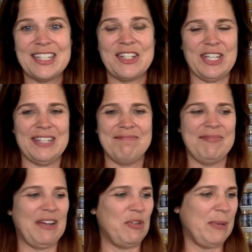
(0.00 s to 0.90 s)
Good.
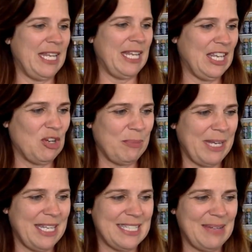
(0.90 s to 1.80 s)
Everybody can hear
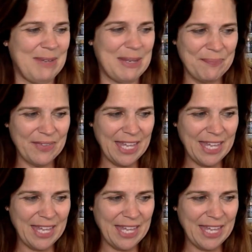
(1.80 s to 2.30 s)
me and see me.